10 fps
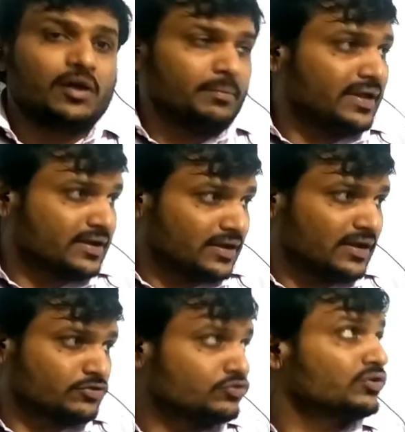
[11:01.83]
make
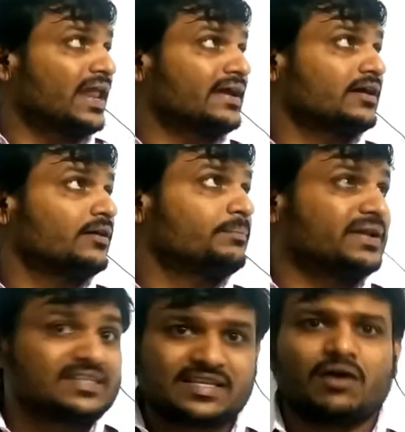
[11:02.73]

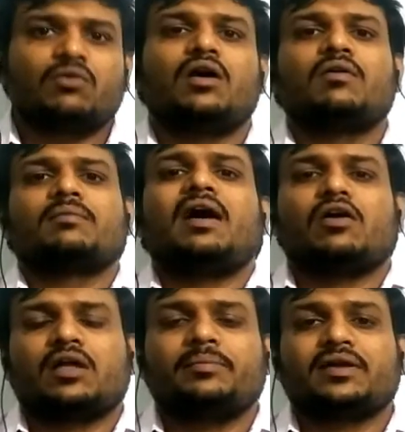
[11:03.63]
preserve our
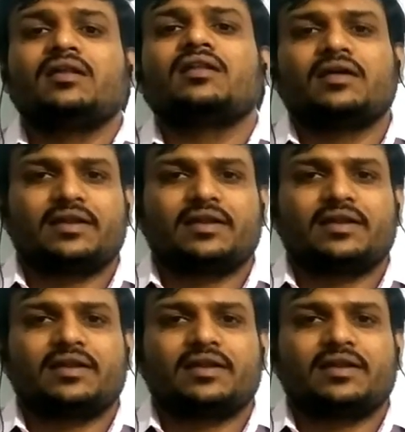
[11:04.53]
biochemical